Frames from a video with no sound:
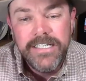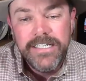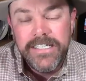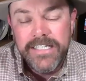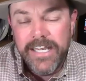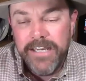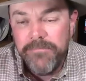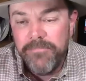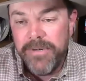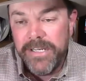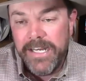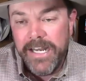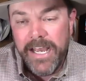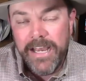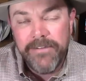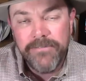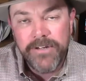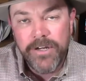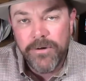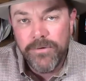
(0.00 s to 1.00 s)
they've been
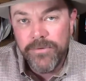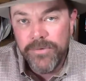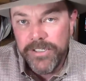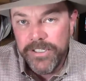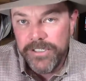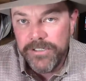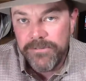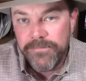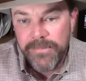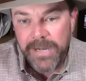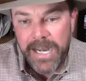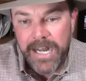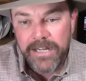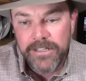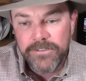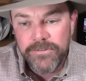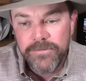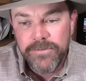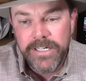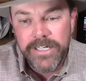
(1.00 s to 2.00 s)
having a real
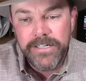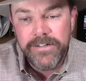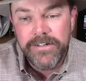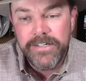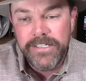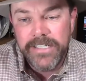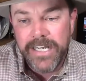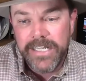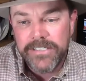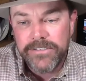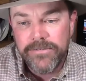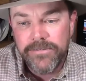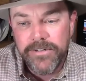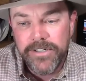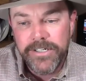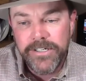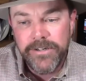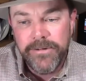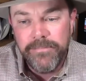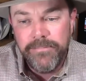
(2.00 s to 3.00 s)
mild winter, and that's
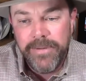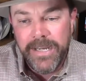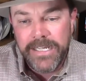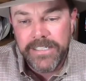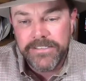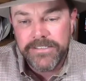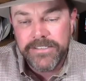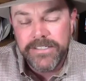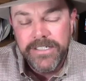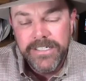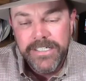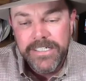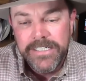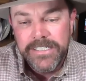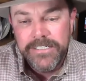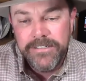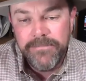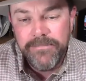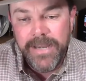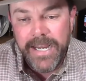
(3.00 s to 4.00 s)
where your best
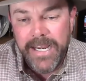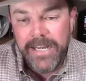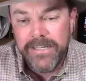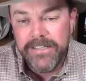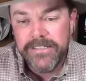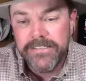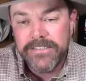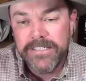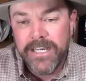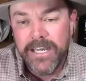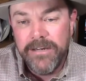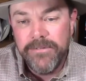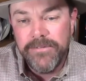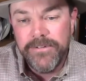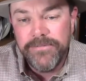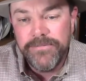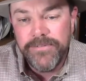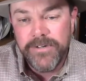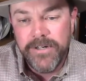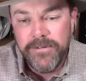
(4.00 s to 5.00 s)
demand is
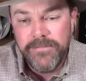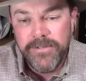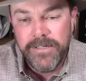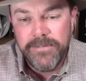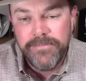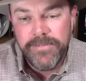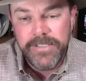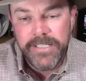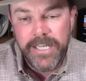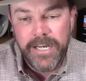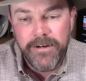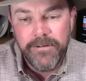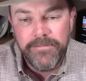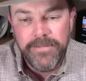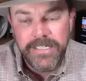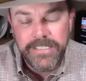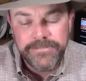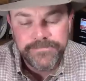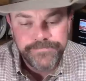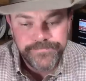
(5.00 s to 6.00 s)
coming from up in there.
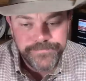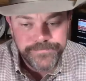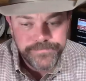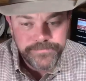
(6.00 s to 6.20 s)
But